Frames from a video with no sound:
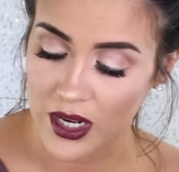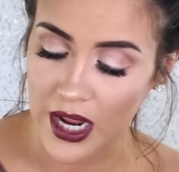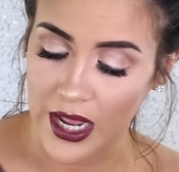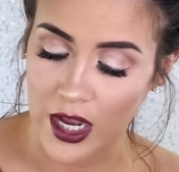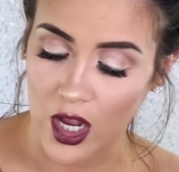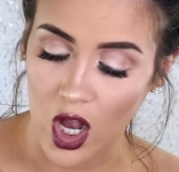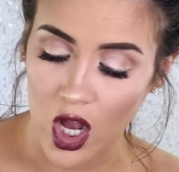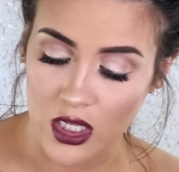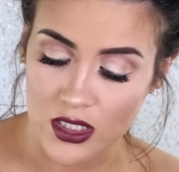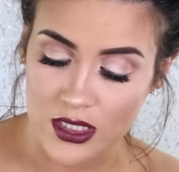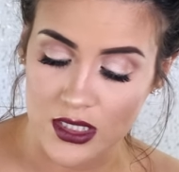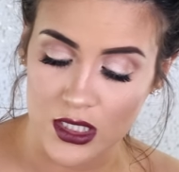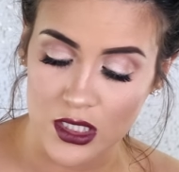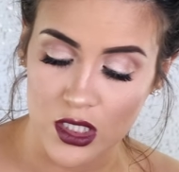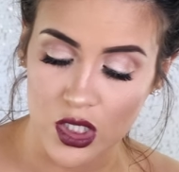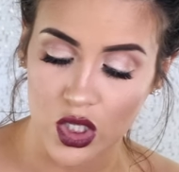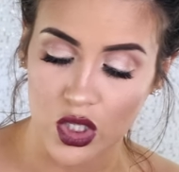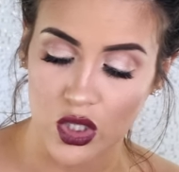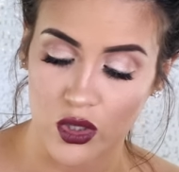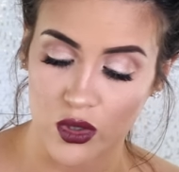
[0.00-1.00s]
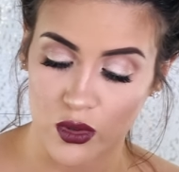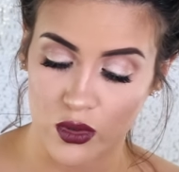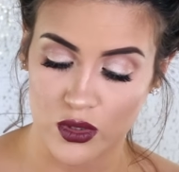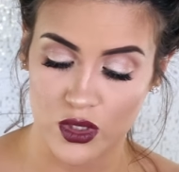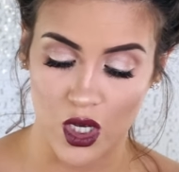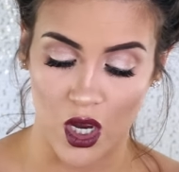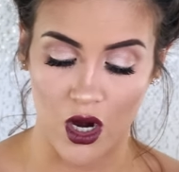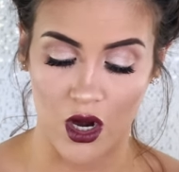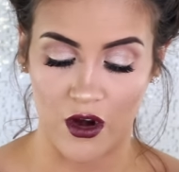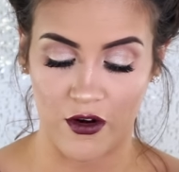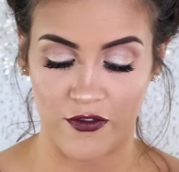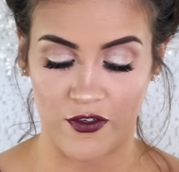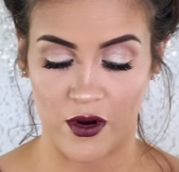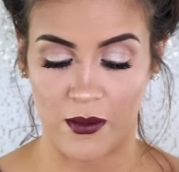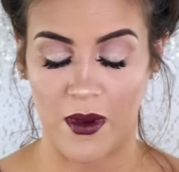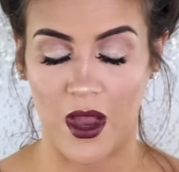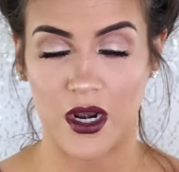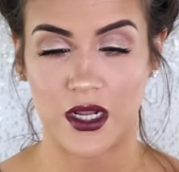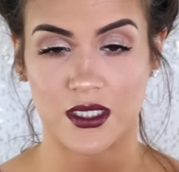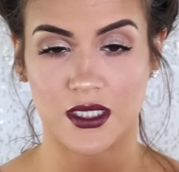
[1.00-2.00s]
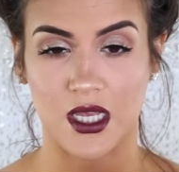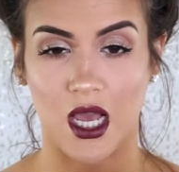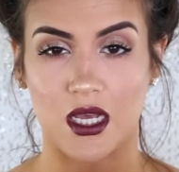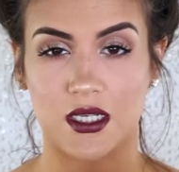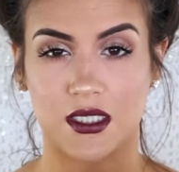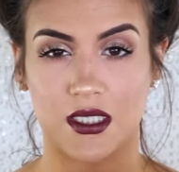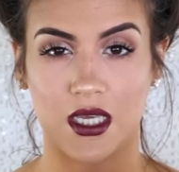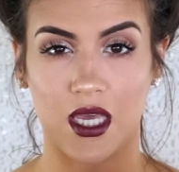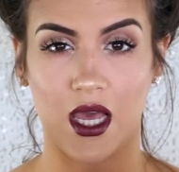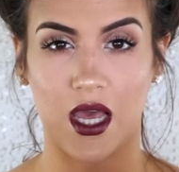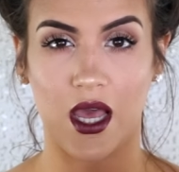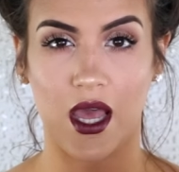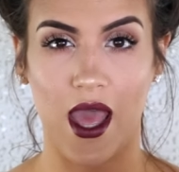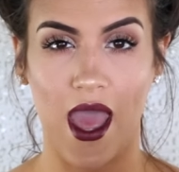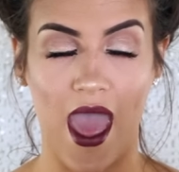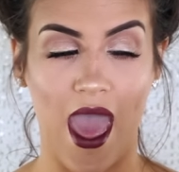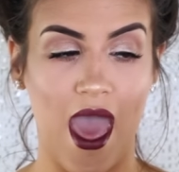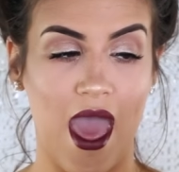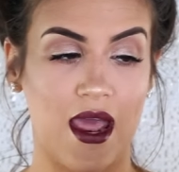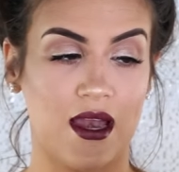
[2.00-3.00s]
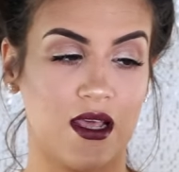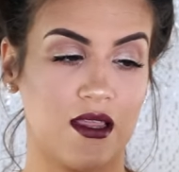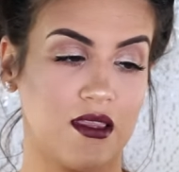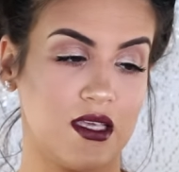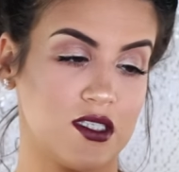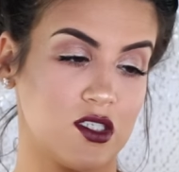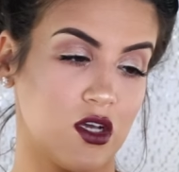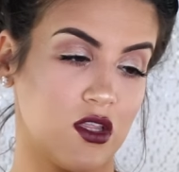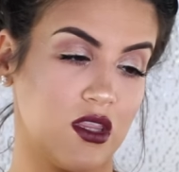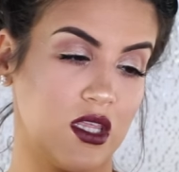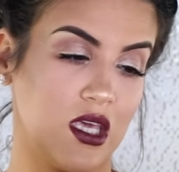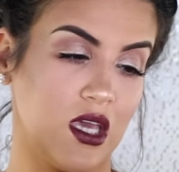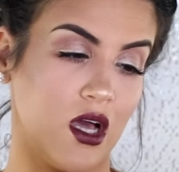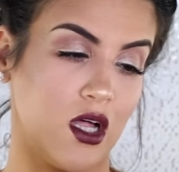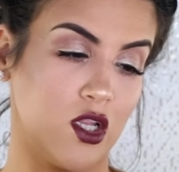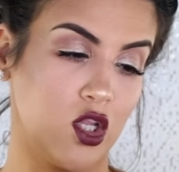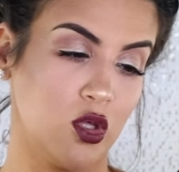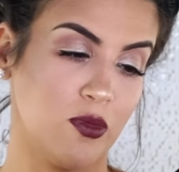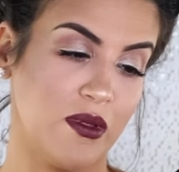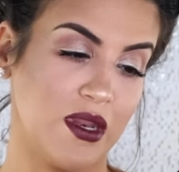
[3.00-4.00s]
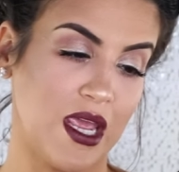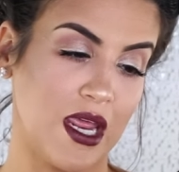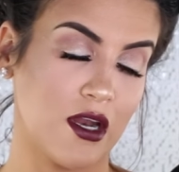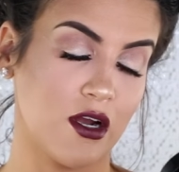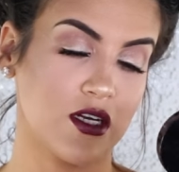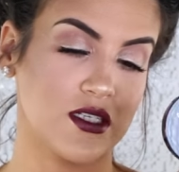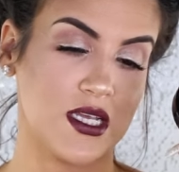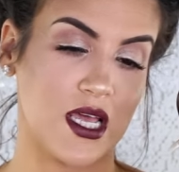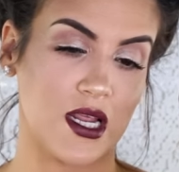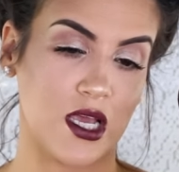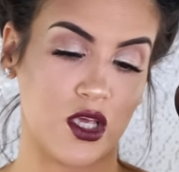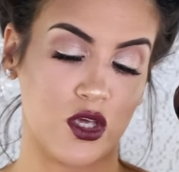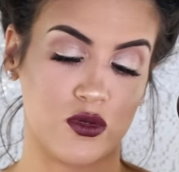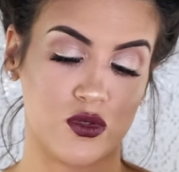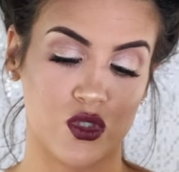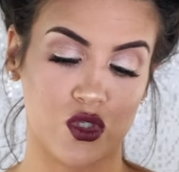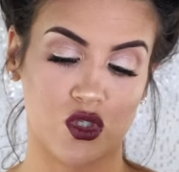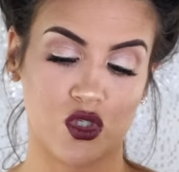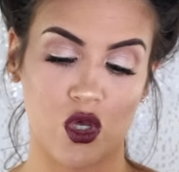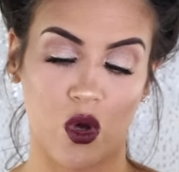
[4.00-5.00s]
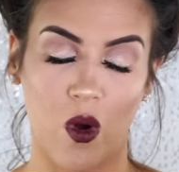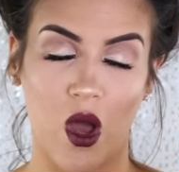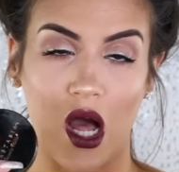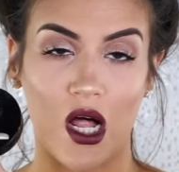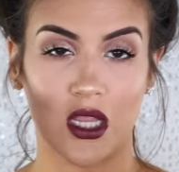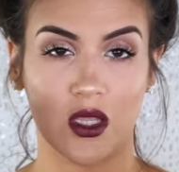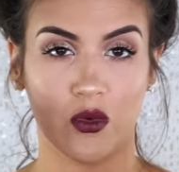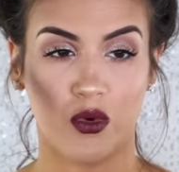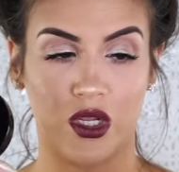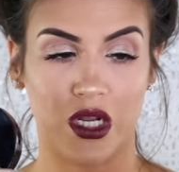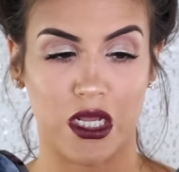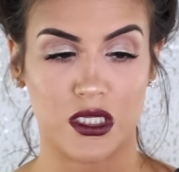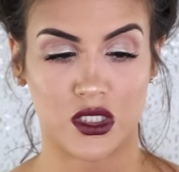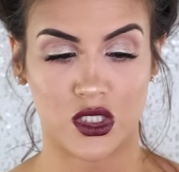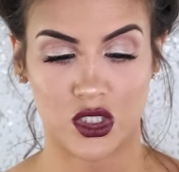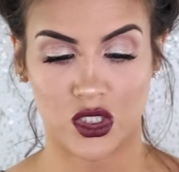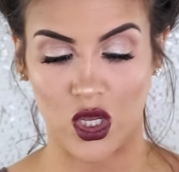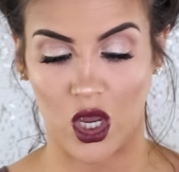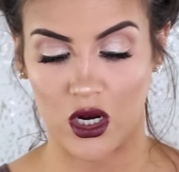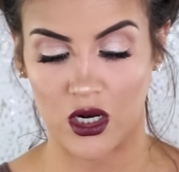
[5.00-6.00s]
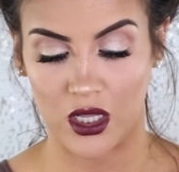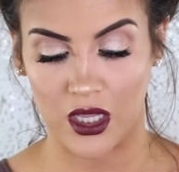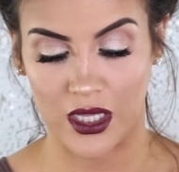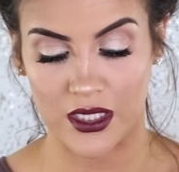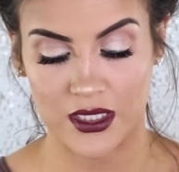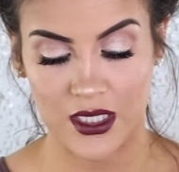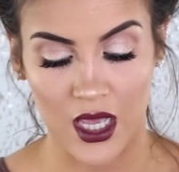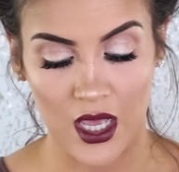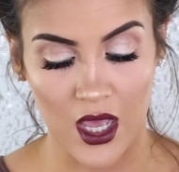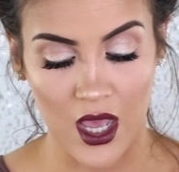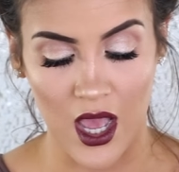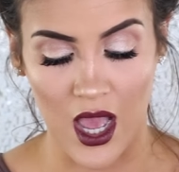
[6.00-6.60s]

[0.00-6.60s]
that I constantly use are from Anastasia, and these are the Illuminators, and I use So Hollywood and Starlet.